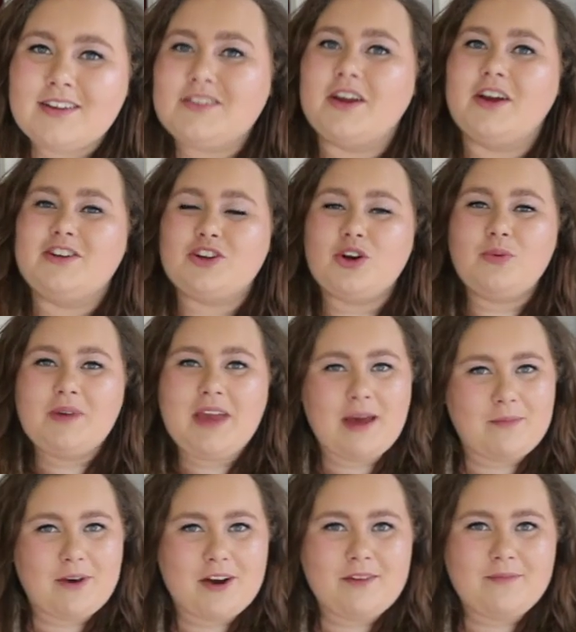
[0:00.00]
So she called me
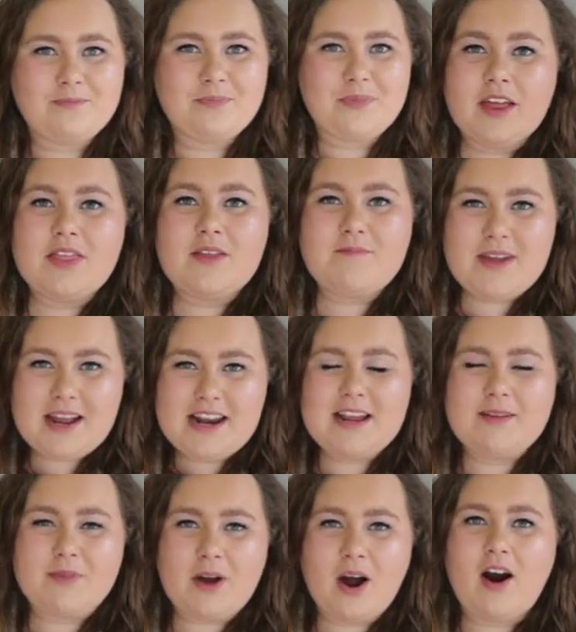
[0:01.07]
Emma. The
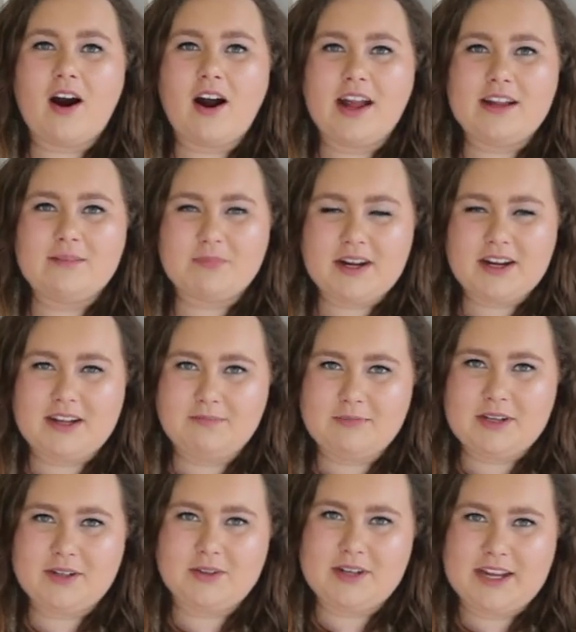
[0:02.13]
meaning behind my
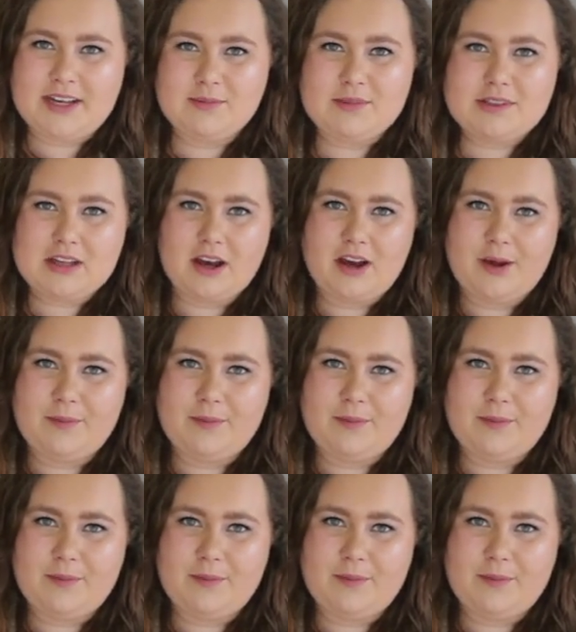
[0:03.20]
middle names,